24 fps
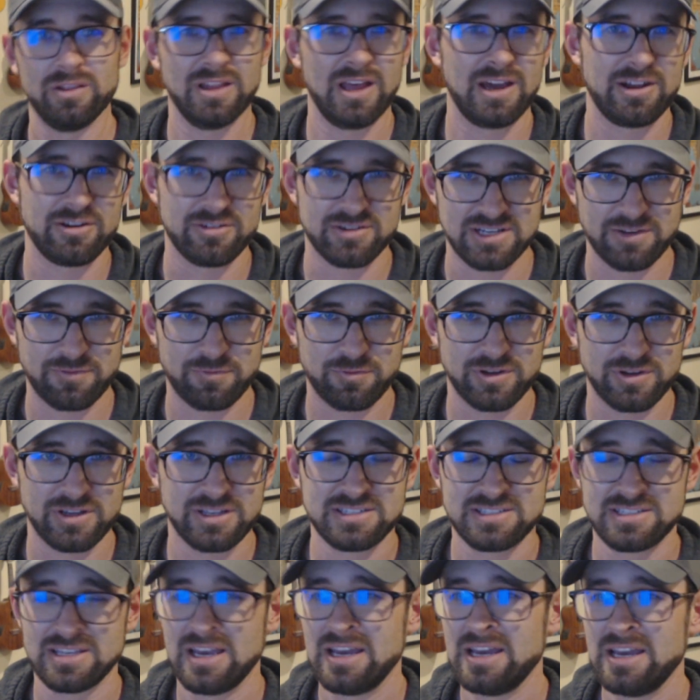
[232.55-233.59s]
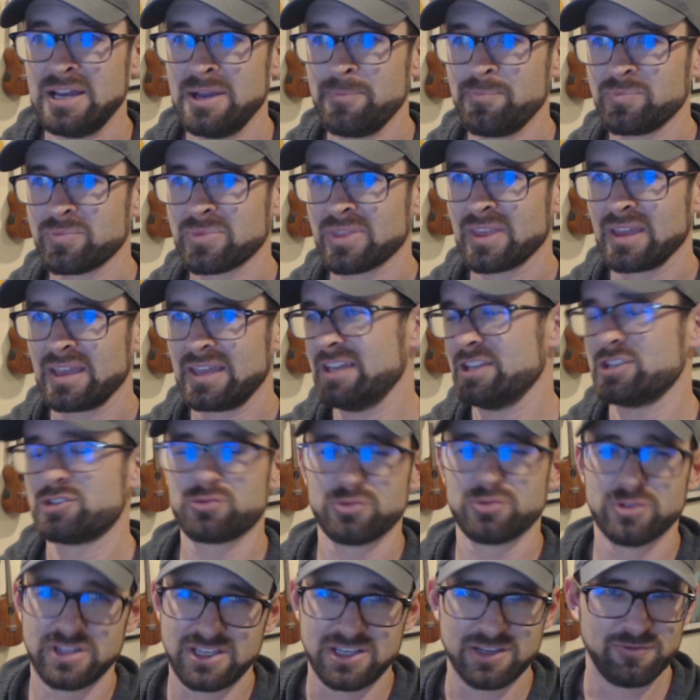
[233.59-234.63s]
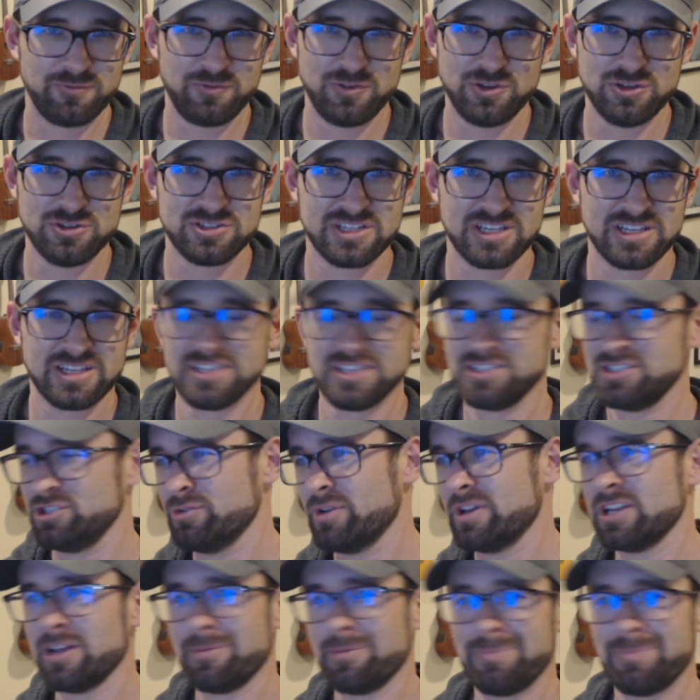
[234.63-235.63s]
letter difference gets really confusing because you end up